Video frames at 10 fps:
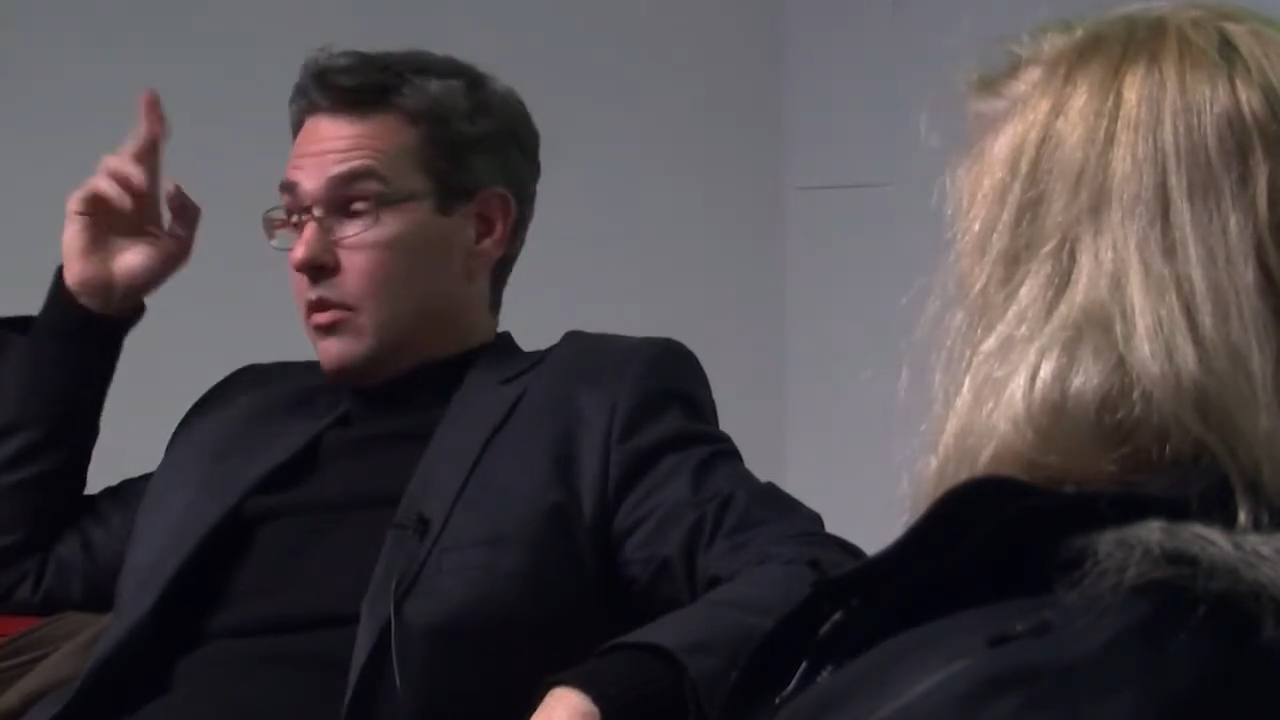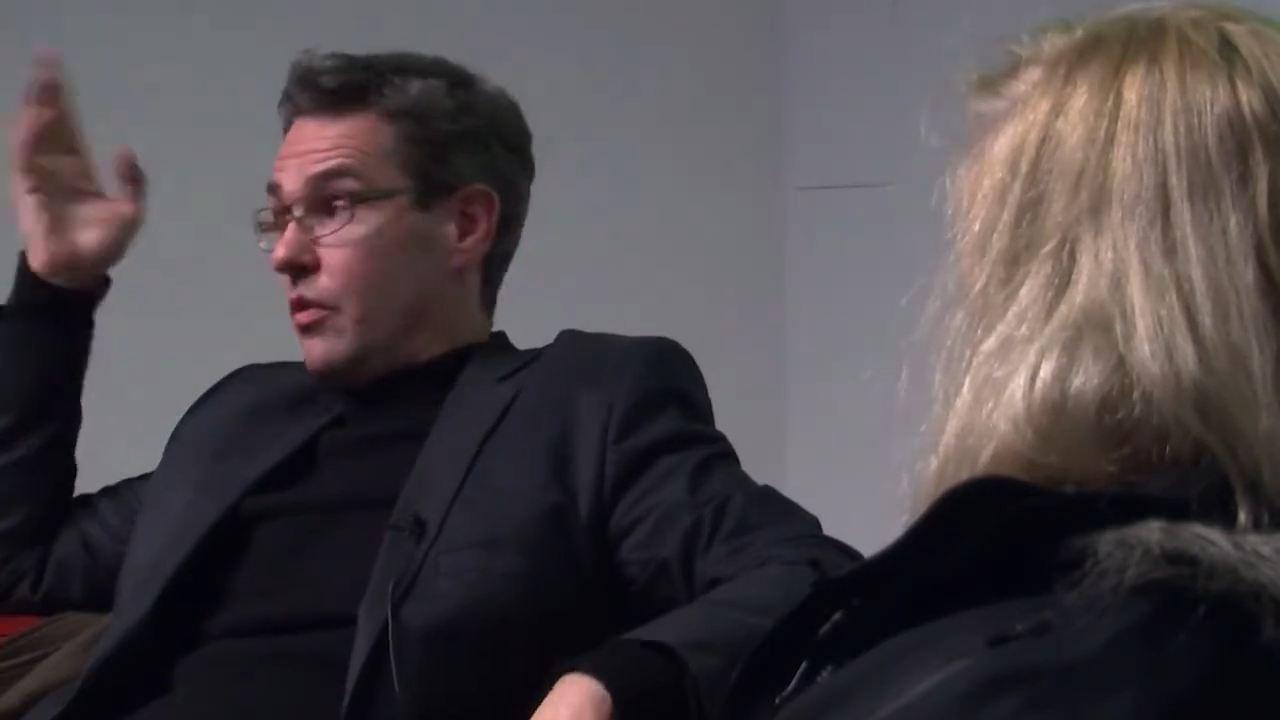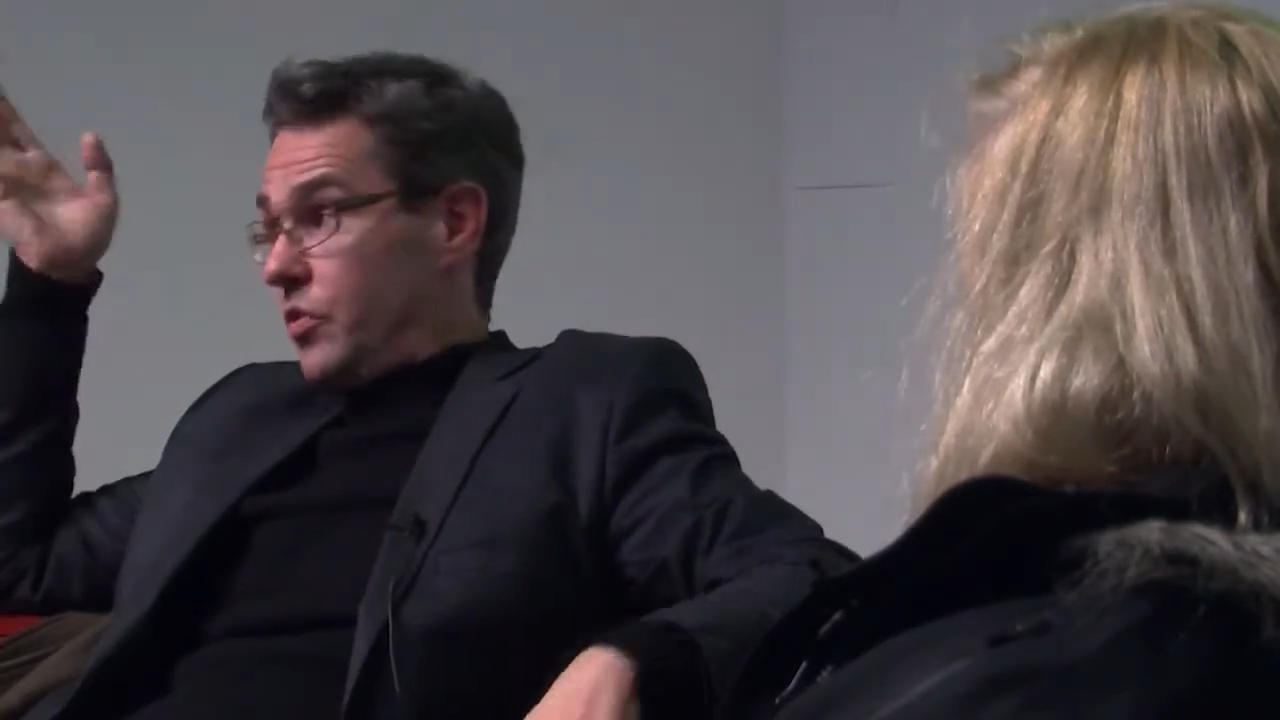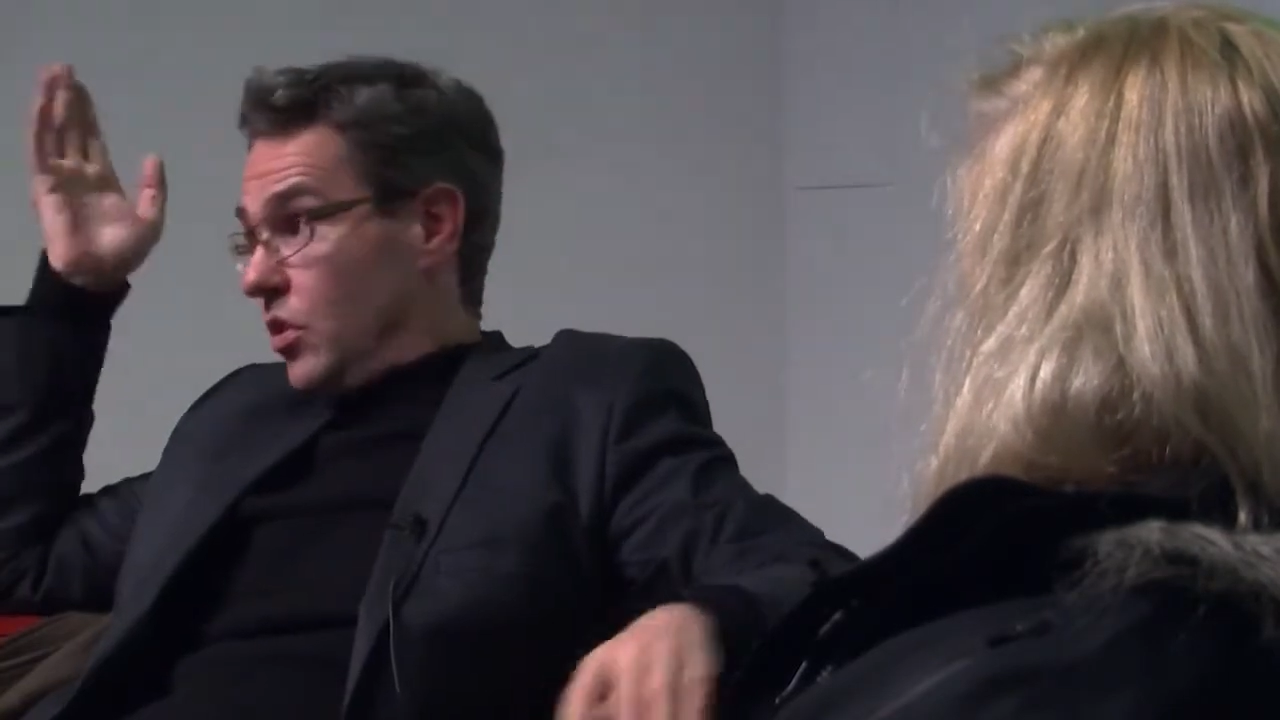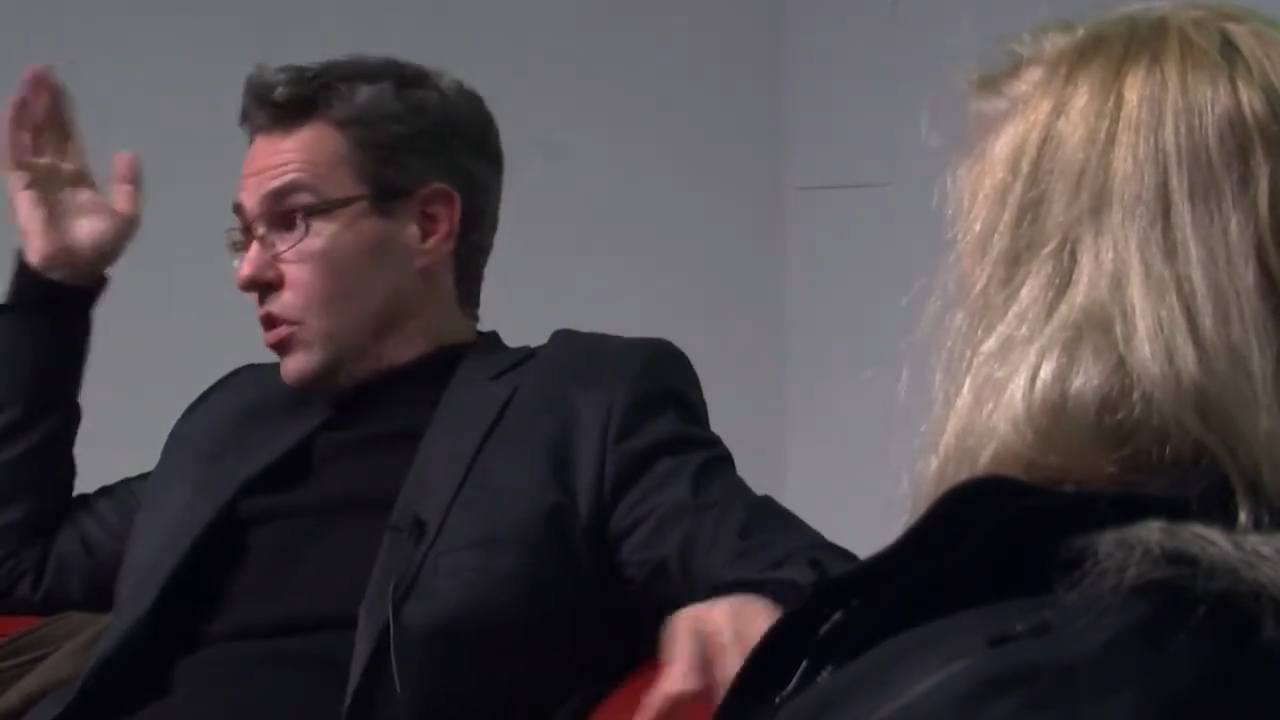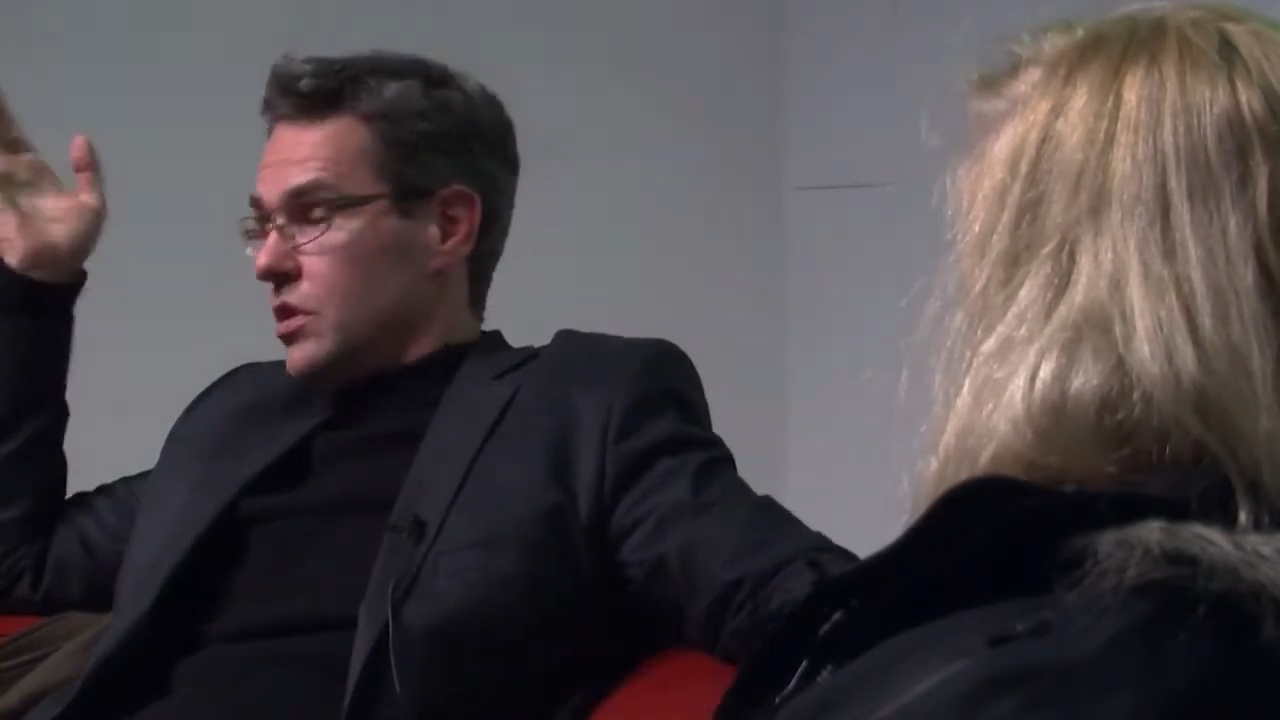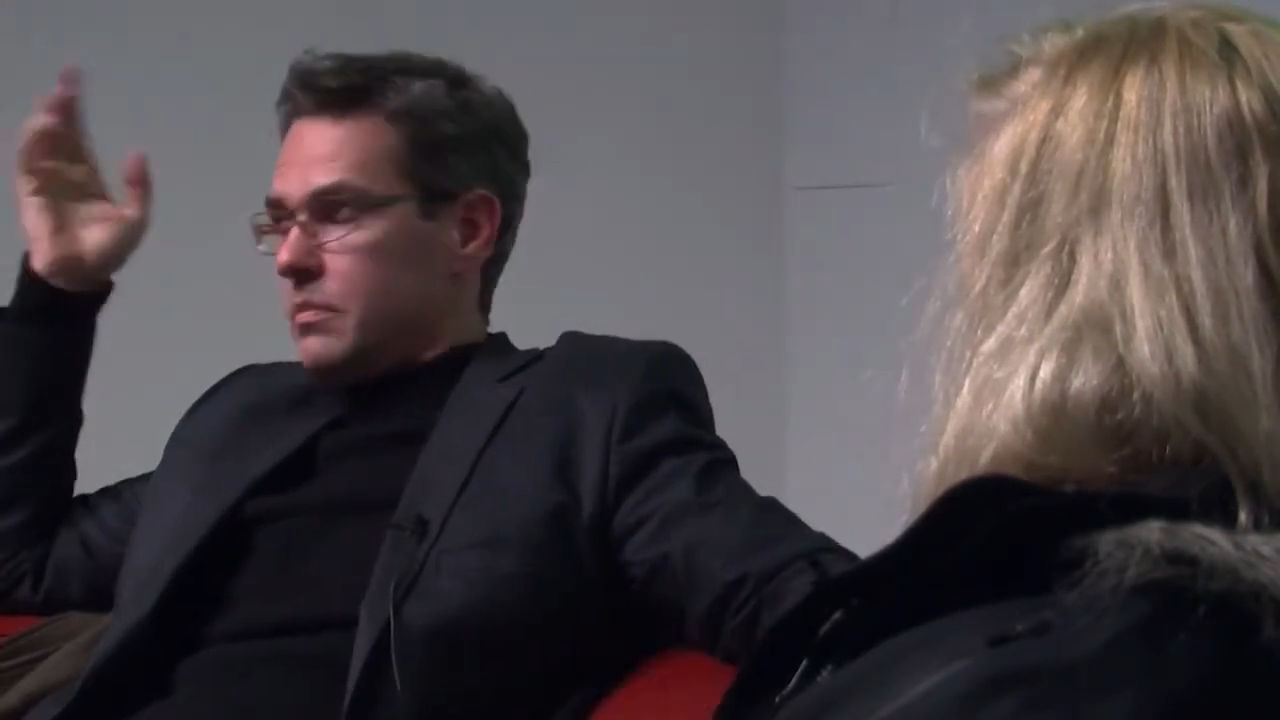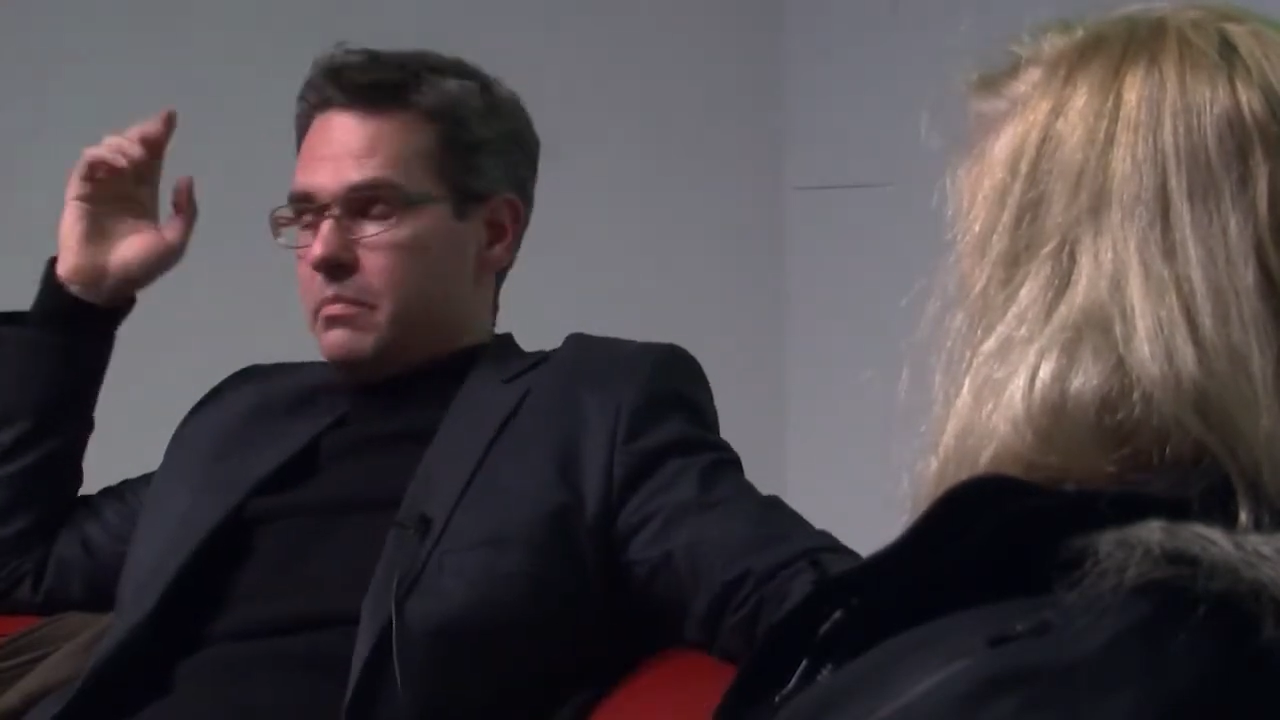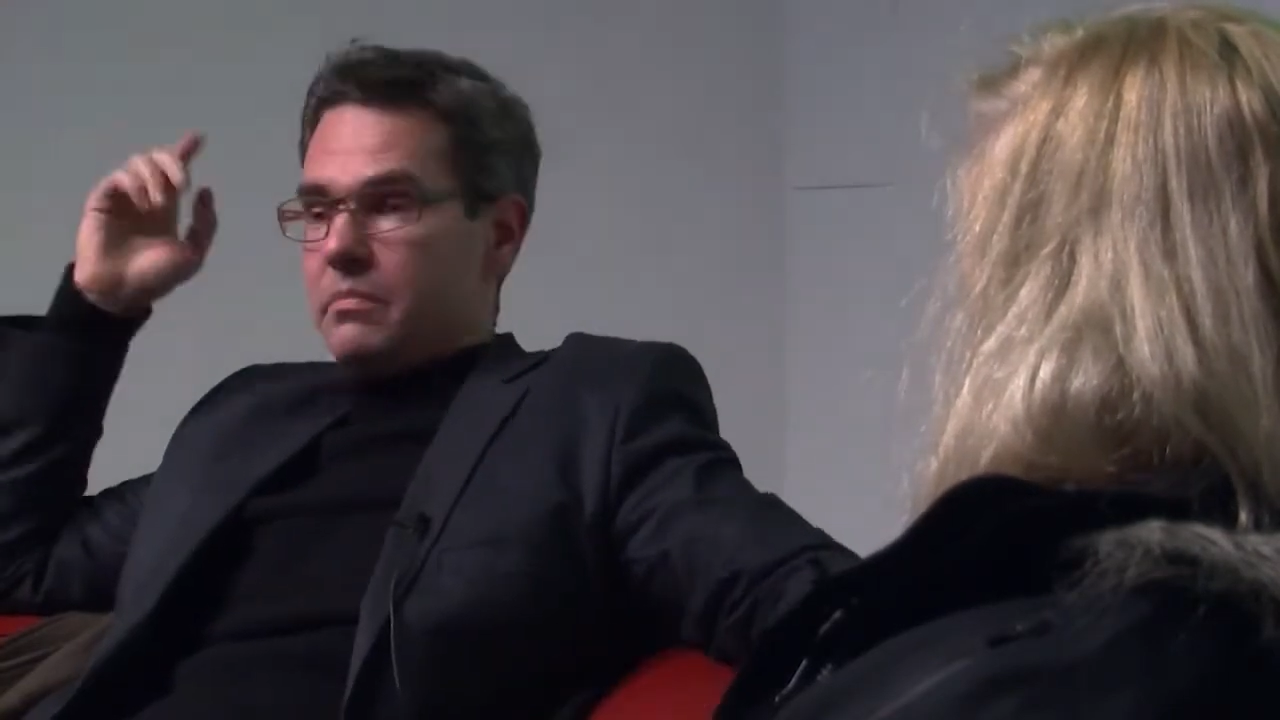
of course,